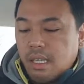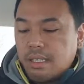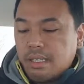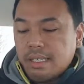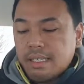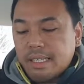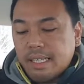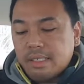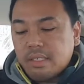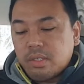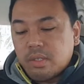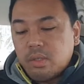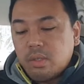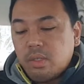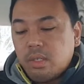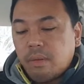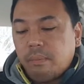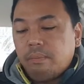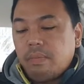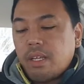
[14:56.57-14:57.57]
I think that's
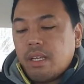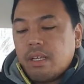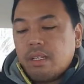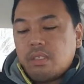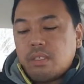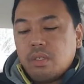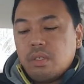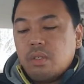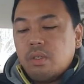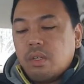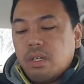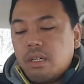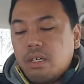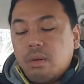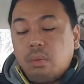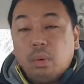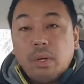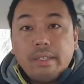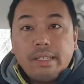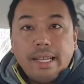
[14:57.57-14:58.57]
cool. So So
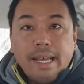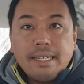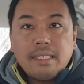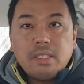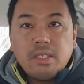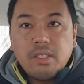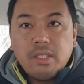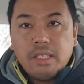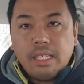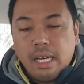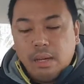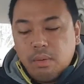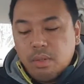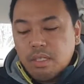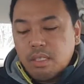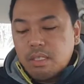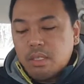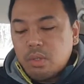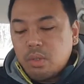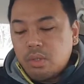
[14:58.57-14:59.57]
one last look. I
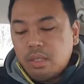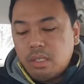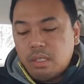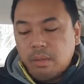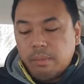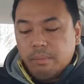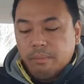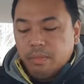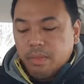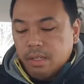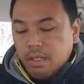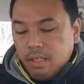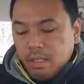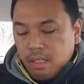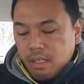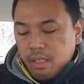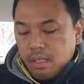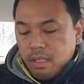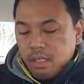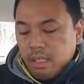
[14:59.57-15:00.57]
want to do I
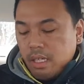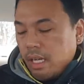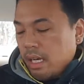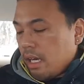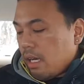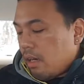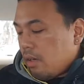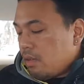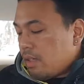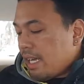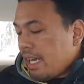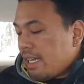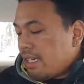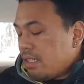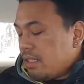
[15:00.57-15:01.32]
want to